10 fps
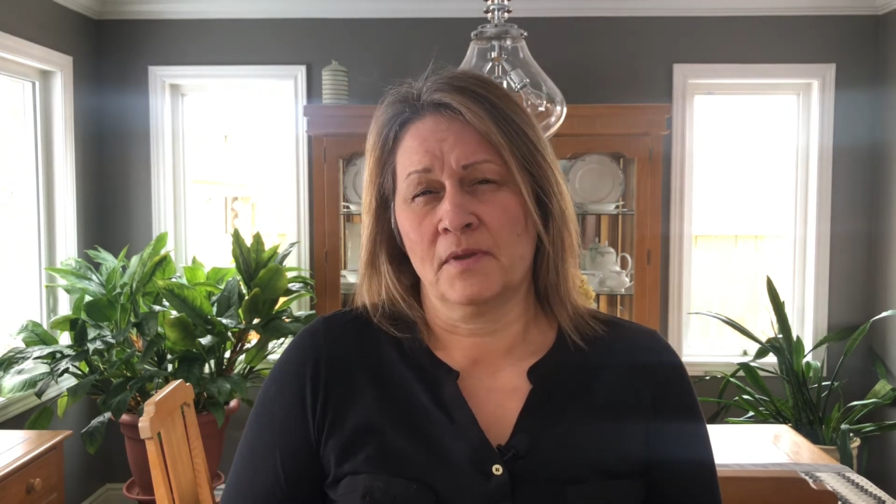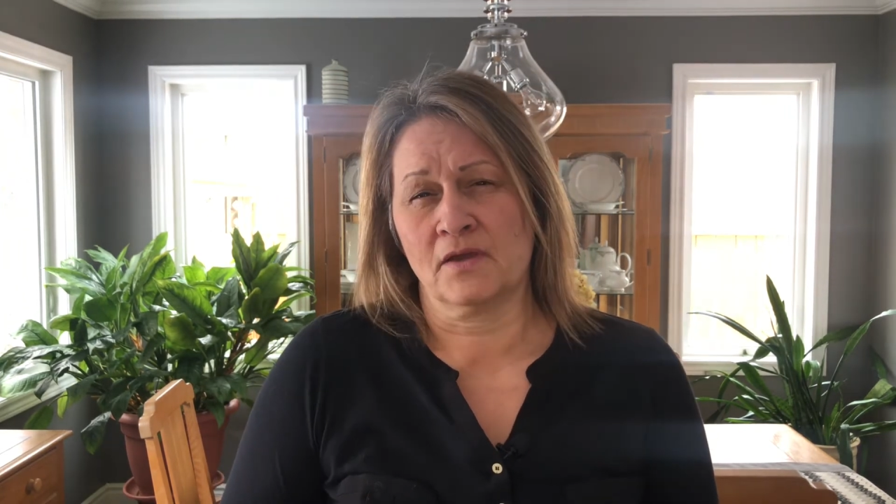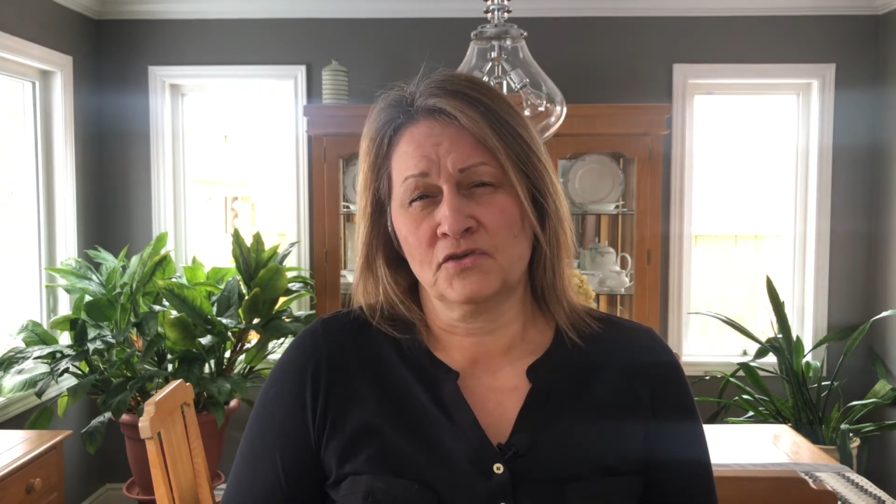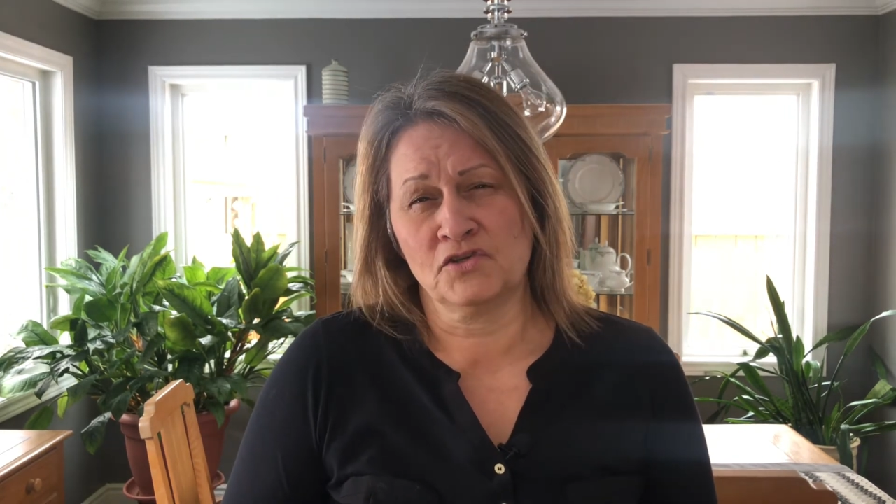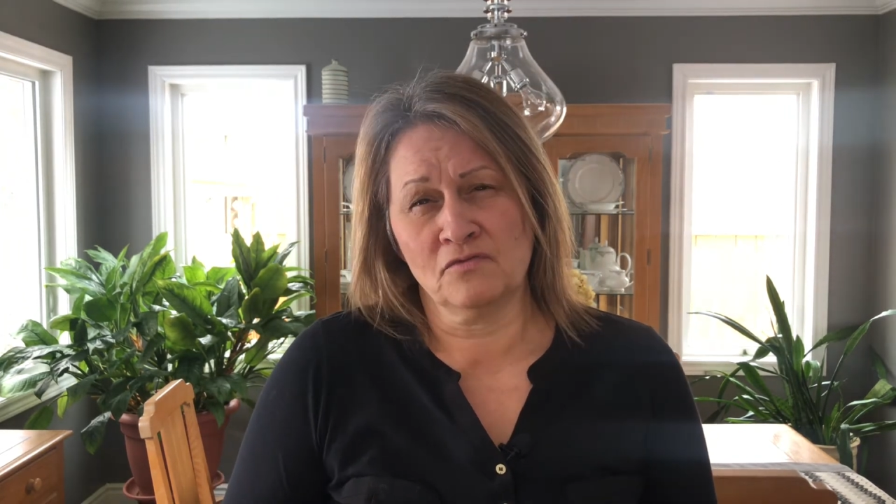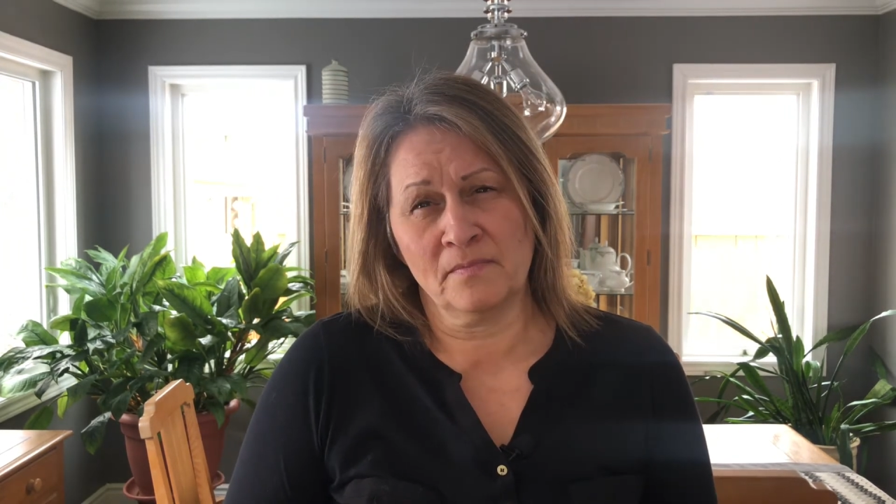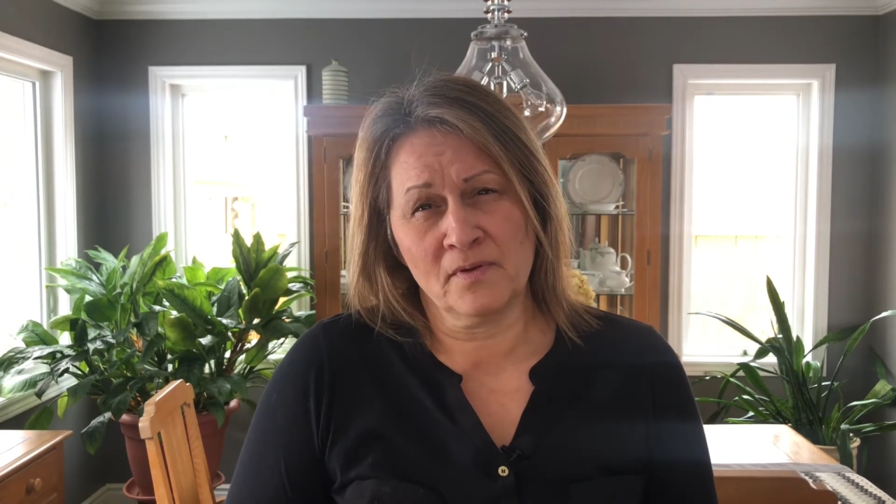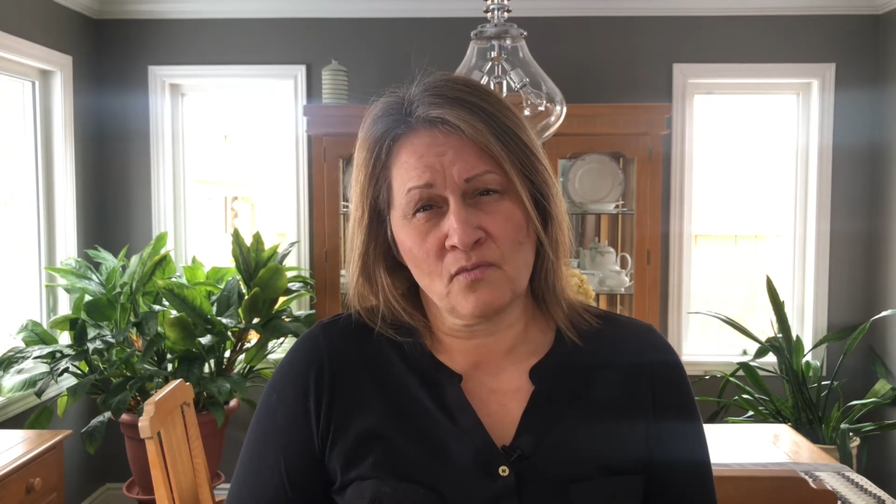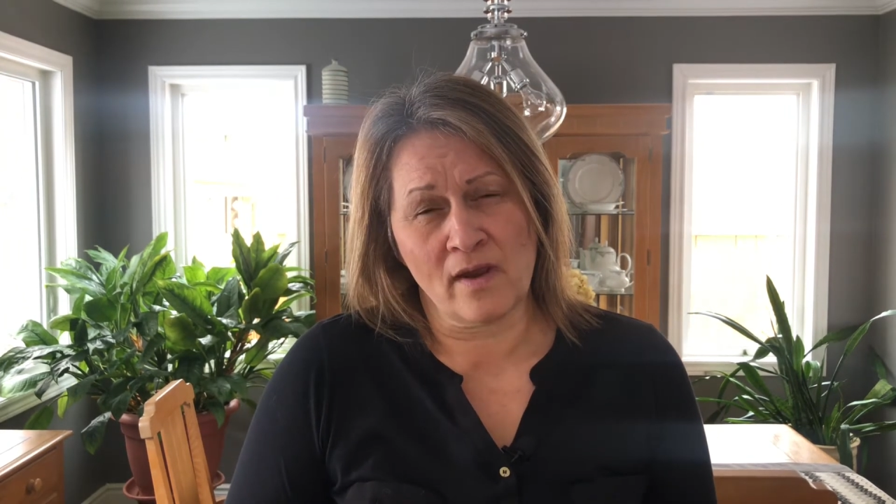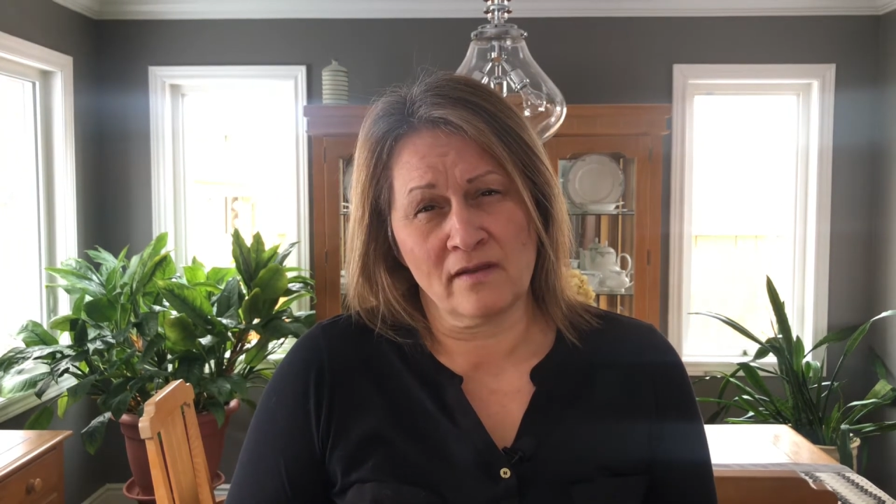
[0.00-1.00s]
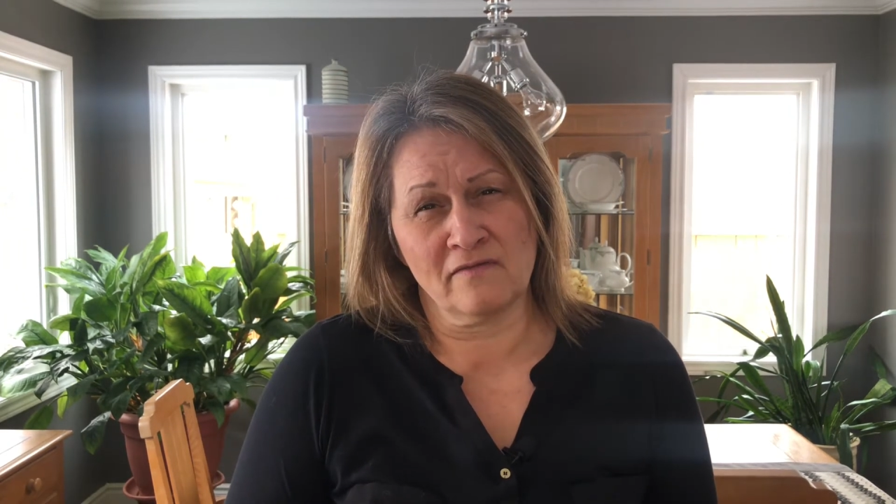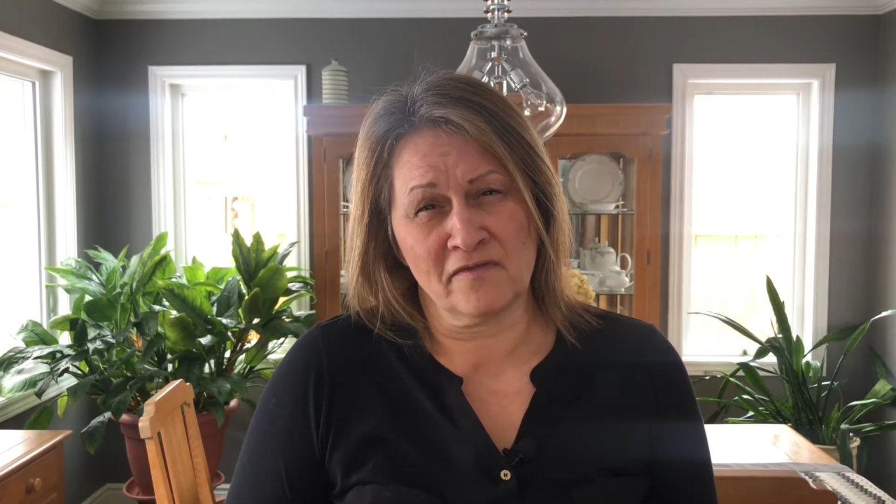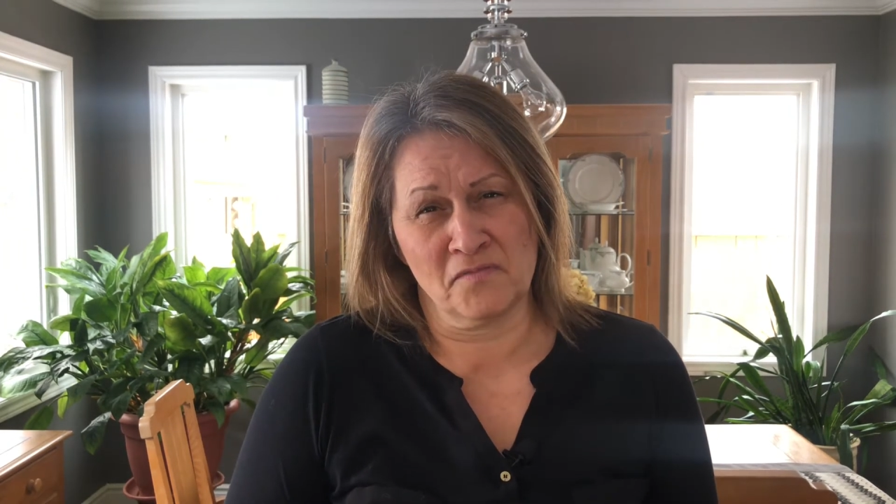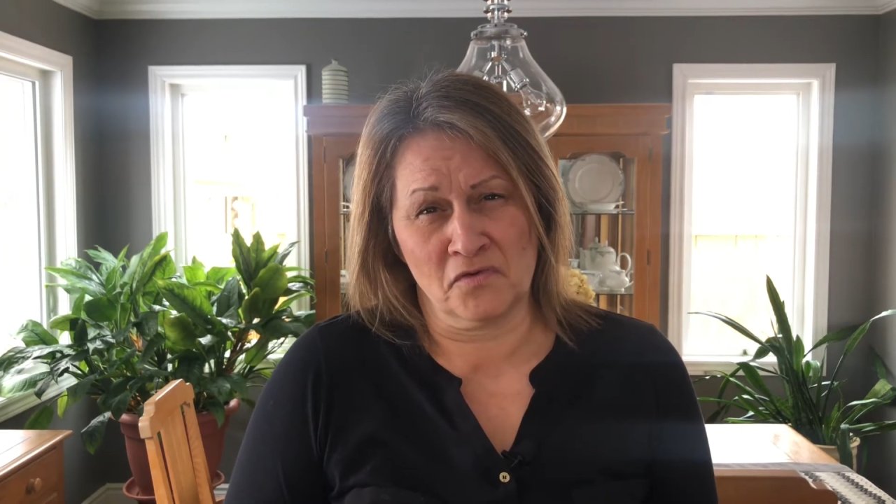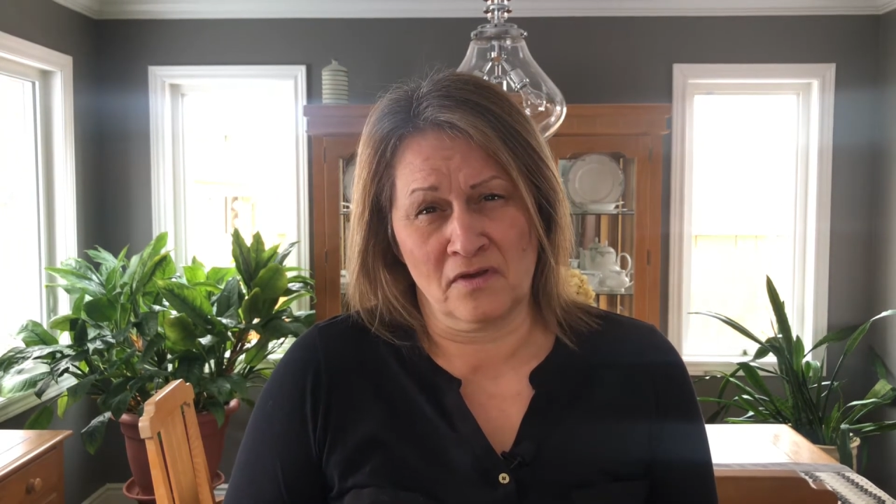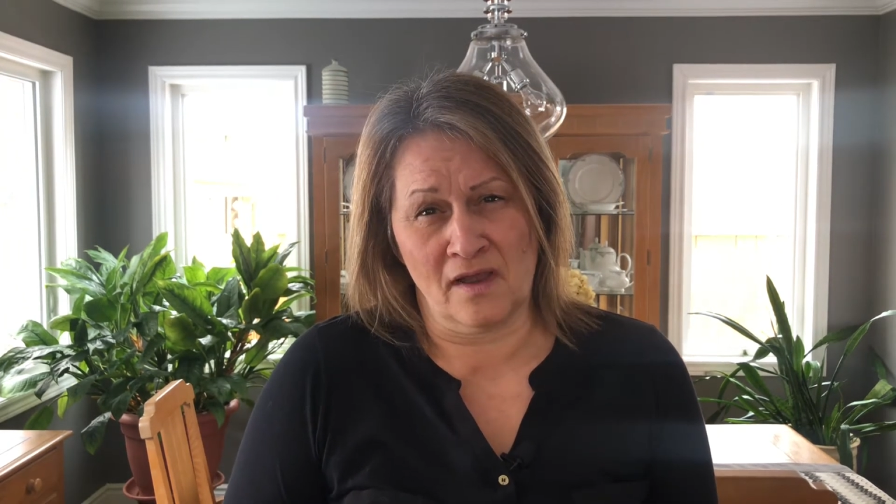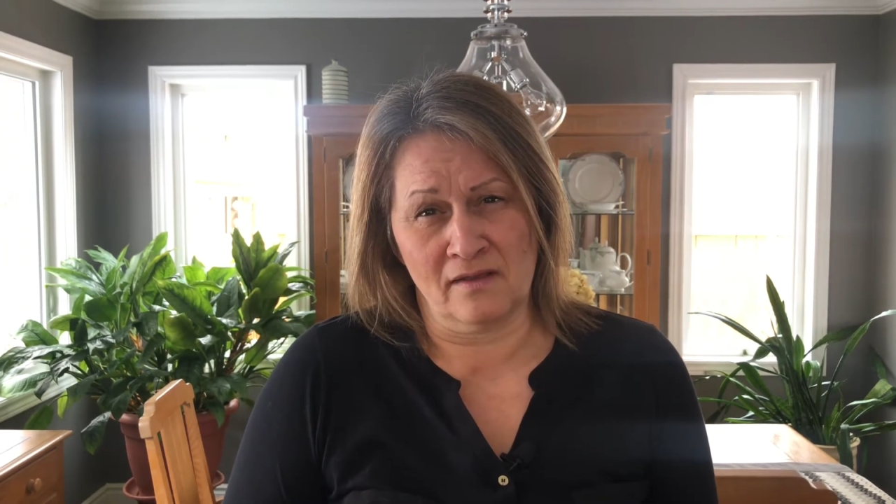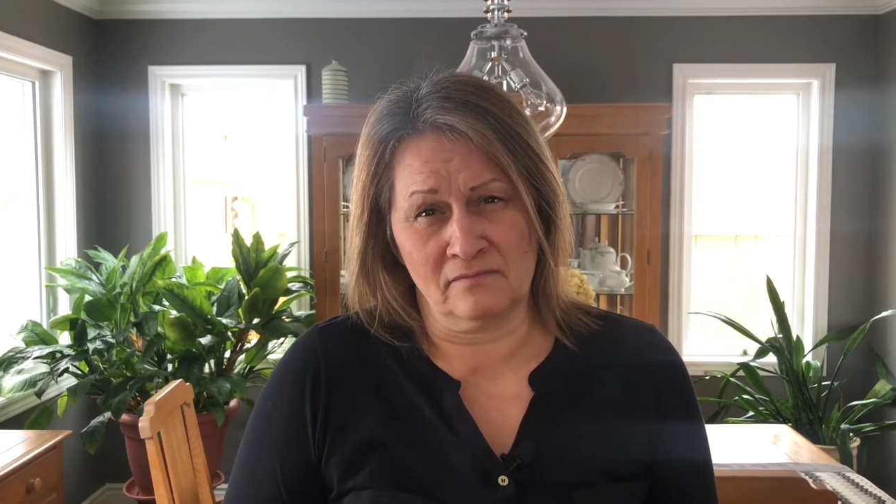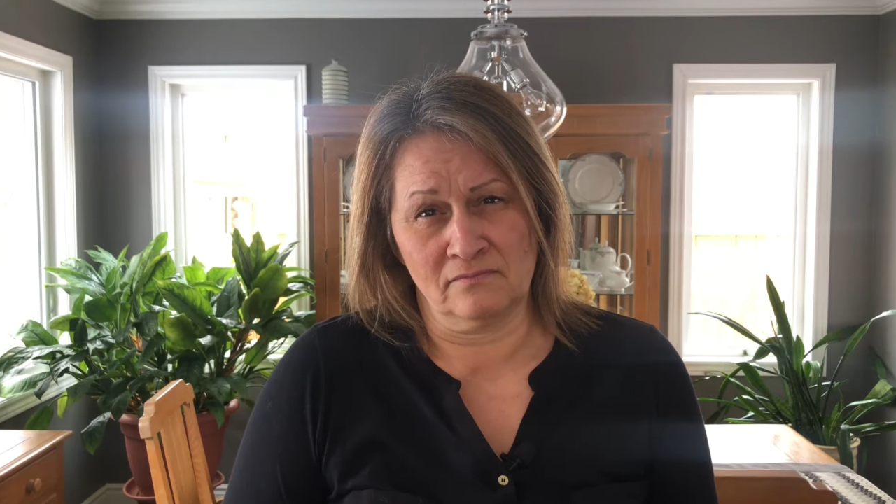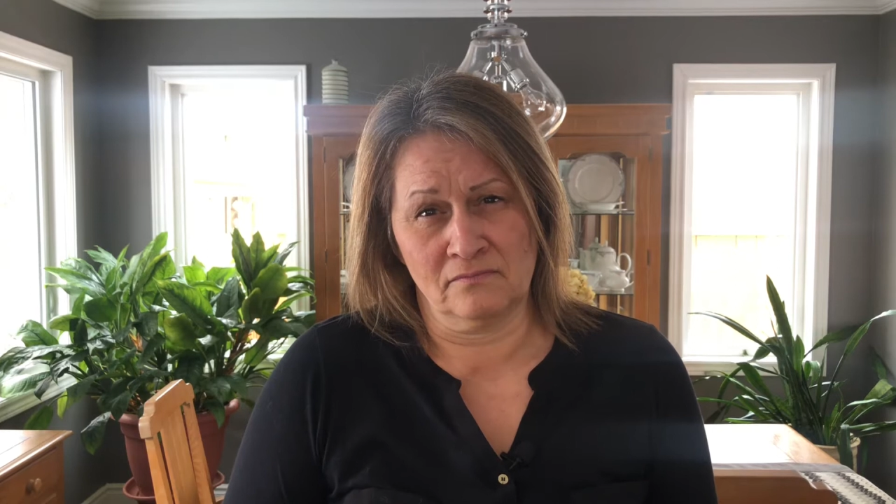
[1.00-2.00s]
because you will be writing from your gut,